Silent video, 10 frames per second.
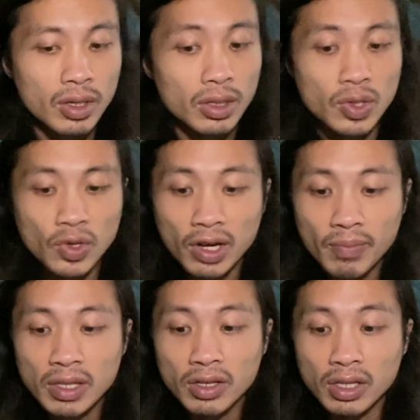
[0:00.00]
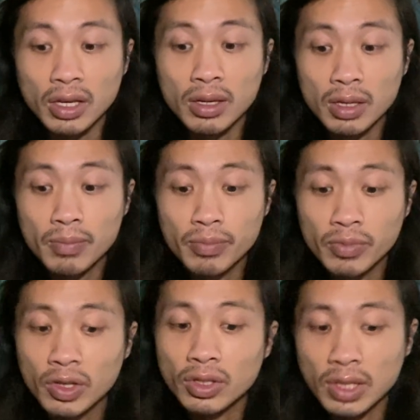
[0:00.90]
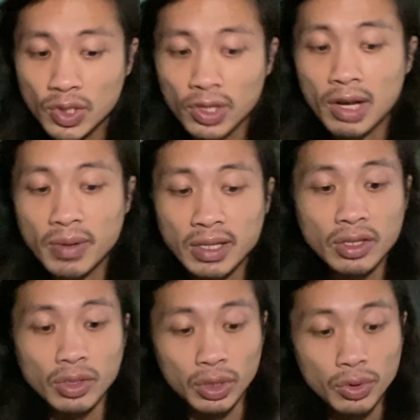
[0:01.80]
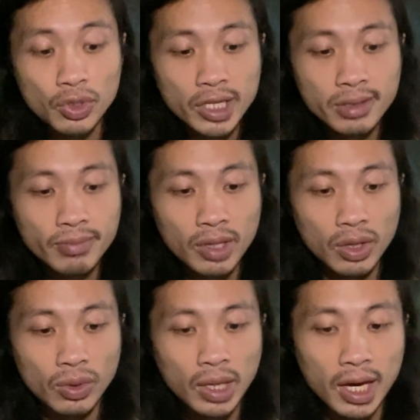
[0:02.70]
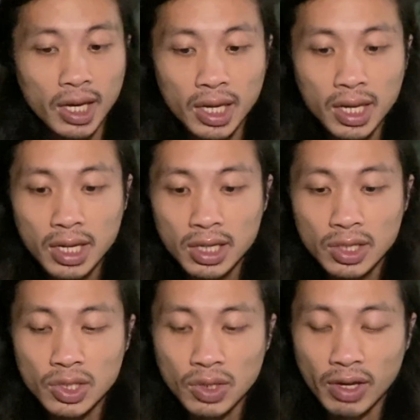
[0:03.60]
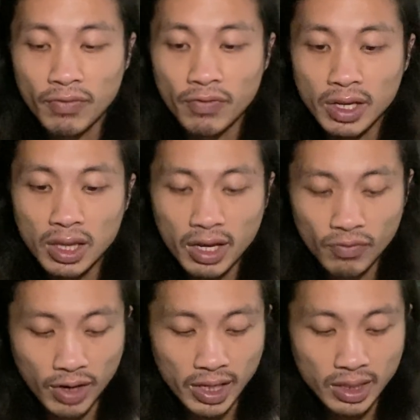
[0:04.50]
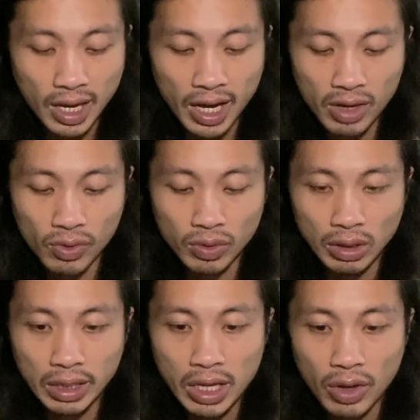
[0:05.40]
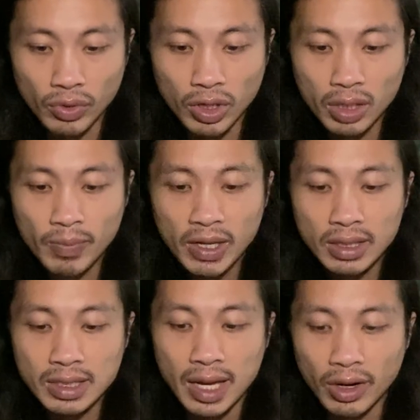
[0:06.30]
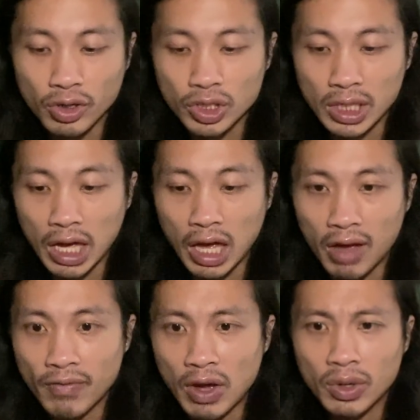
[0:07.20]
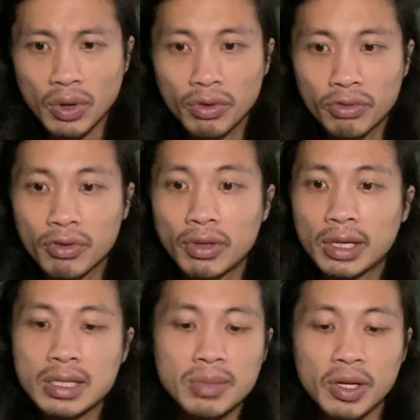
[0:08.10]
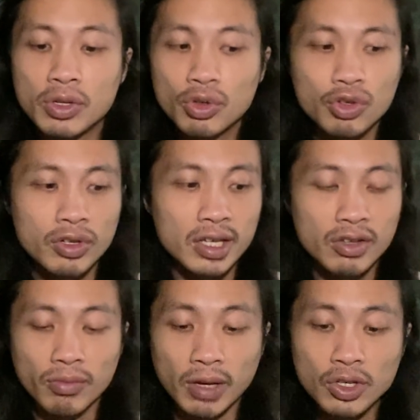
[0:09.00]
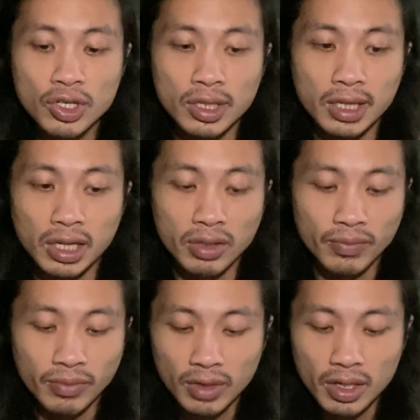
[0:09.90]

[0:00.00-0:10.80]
this could have been an this could have been an illusion, okay? So I feel like right now, Leo, you could be in this energy of going through like a spiritual transformation here.